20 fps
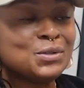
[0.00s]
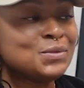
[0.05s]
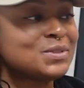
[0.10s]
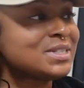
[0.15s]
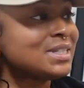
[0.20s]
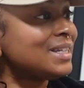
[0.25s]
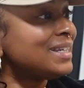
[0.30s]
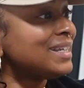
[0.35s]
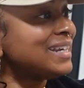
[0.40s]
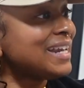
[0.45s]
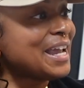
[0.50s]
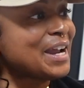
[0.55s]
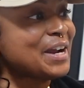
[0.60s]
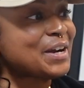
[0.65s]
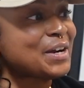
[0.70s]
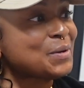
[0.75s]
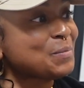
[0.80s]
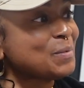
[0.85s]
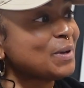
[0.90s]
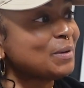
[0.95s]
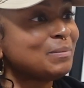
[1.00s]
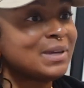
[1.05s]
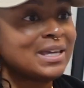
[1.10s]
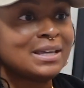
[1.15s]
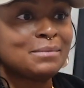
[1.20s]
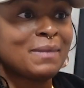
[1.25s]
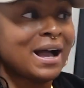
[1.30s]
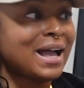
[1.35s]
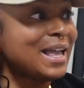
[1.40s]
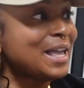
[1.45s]
You sending Aaron with
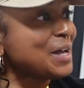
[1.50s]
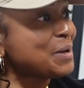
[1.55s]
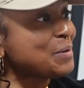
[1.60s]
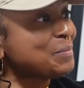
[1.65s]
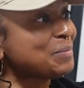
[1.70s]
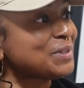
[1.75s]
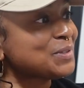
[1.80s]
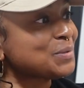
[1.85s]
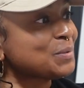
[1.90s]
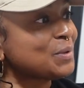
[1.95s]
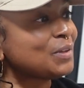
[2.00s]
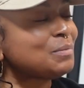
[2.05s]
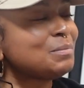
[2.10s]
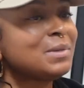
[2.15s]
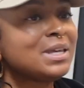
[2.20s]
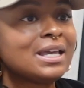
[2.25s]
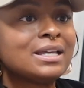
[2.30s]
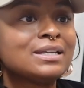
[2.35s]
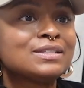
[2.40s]
me. My help is with me.